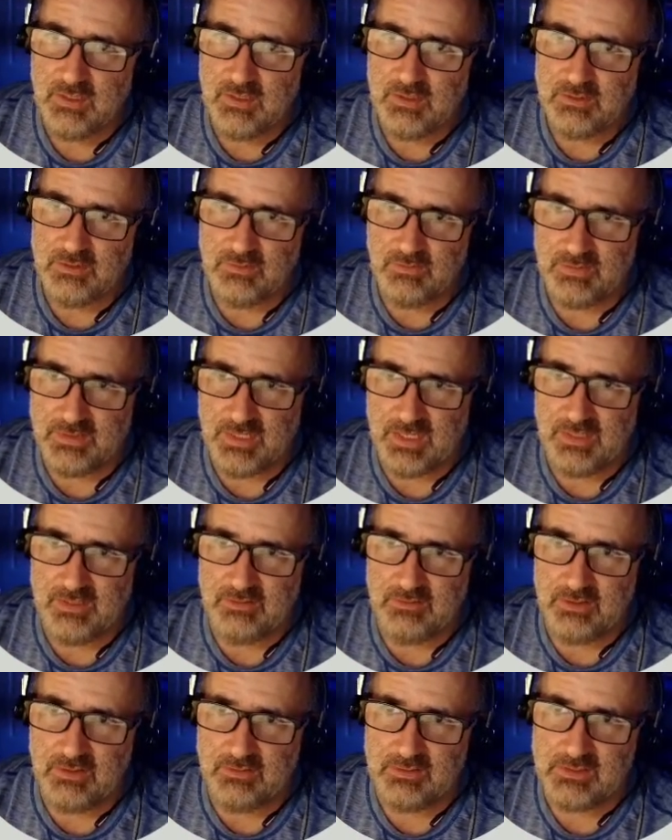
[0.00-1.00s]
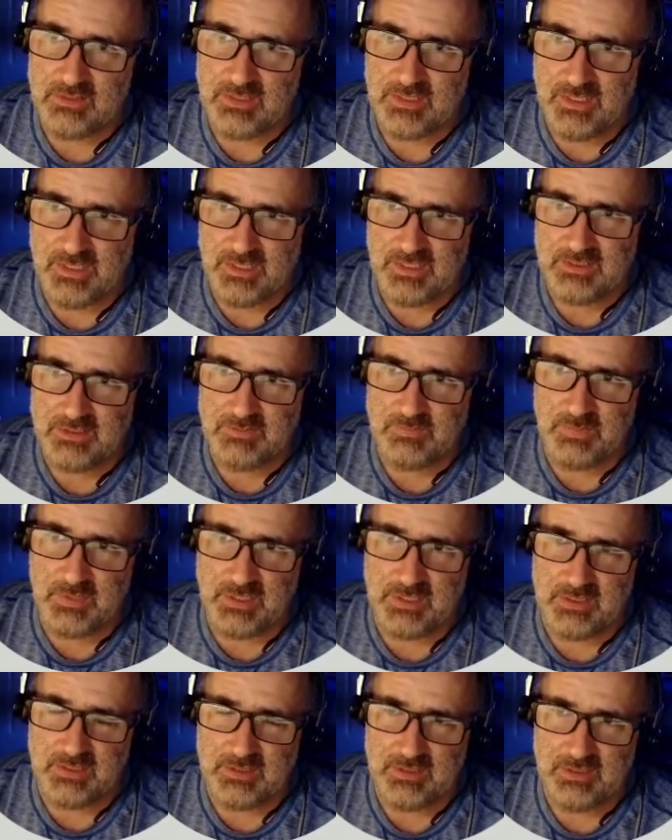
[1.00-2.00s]
So So with that, now notice the CAN
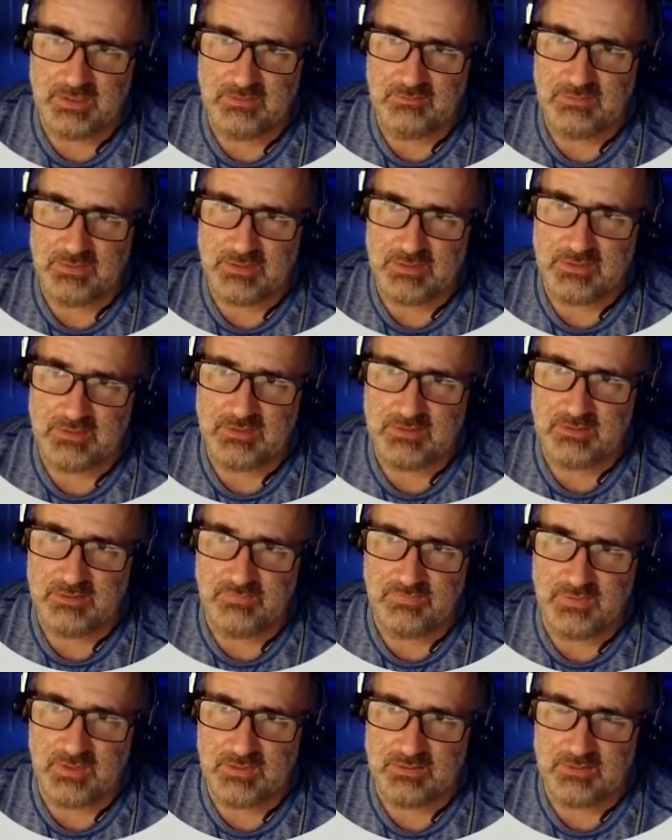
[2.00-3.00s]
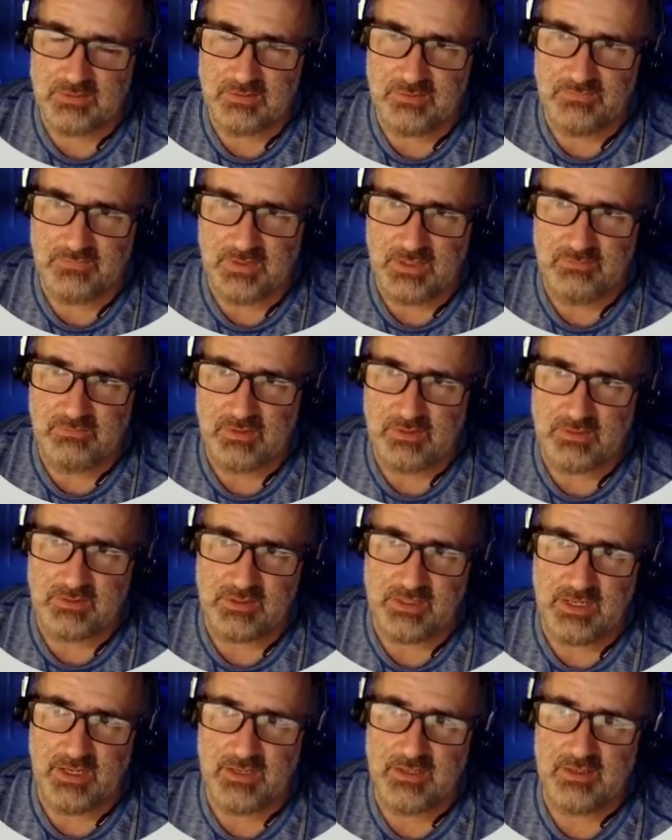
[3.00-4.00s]
speed, it was defaulted to
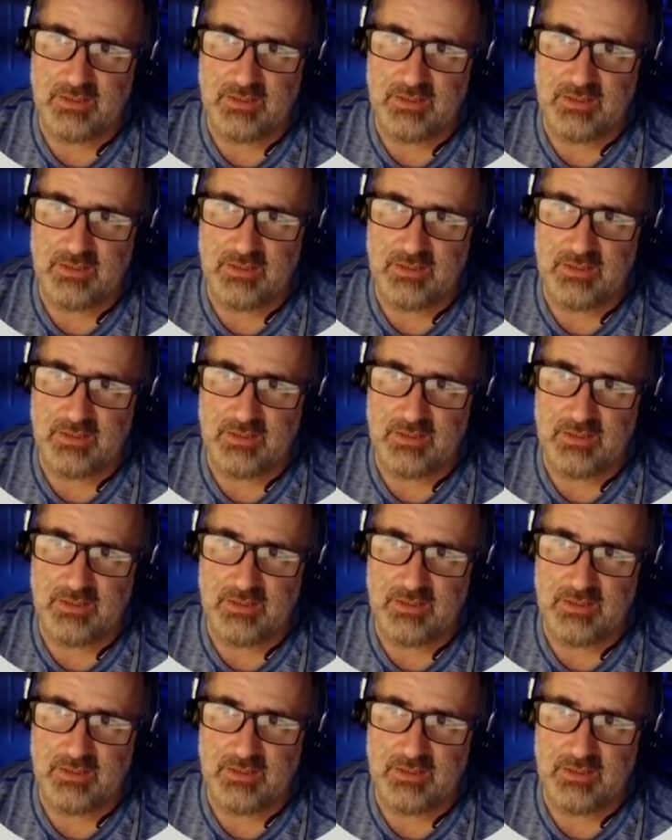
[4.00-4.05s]
500K